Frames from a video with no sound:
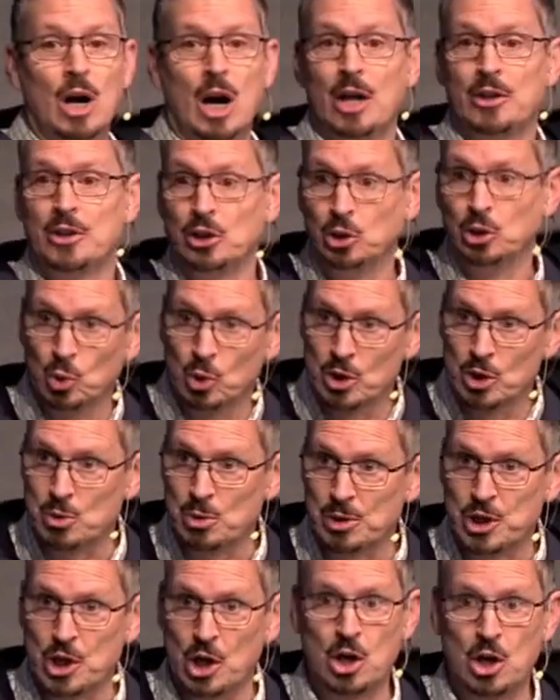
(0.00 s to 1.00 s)
uh, the
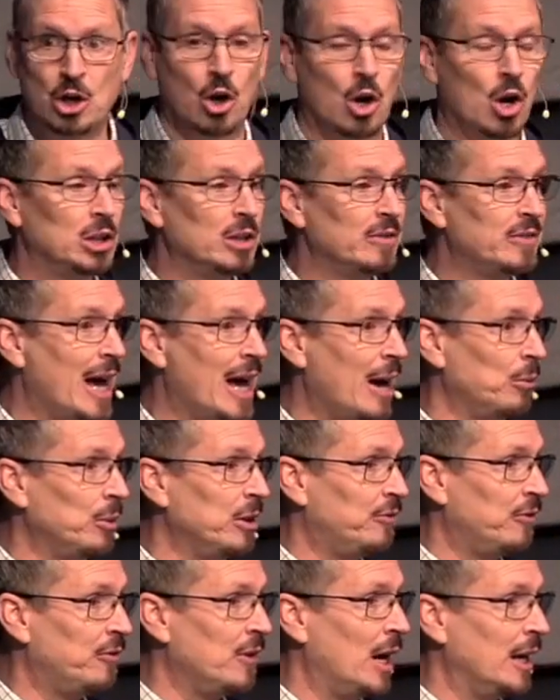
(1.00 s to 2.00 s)
Lord's return, all of
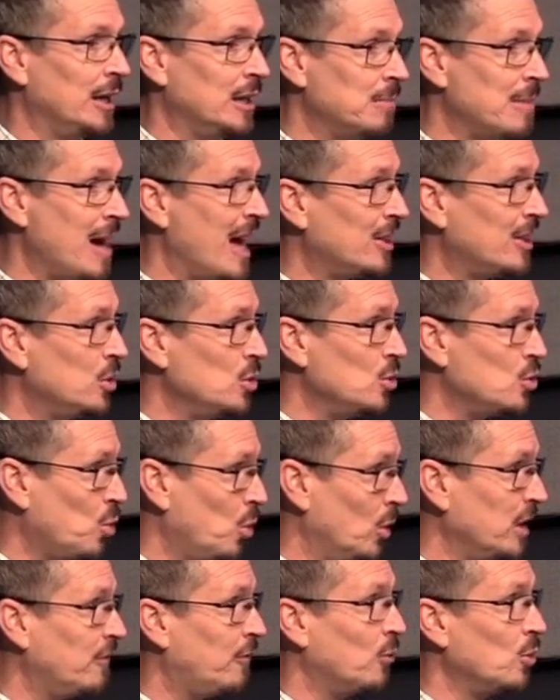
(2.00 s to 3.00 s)
that we find in Matthew
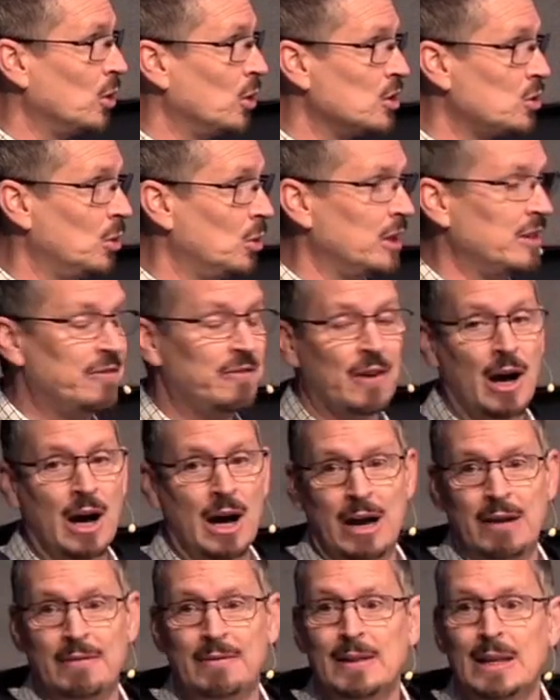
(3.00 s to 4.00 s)
24 and
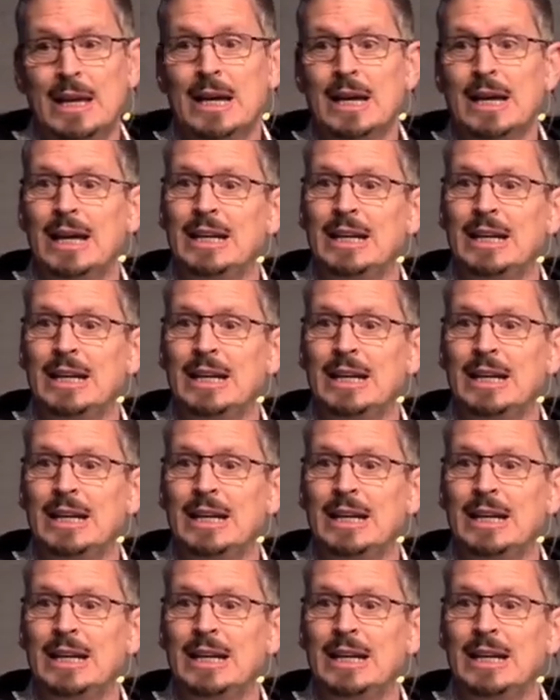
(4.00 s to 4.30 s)
25.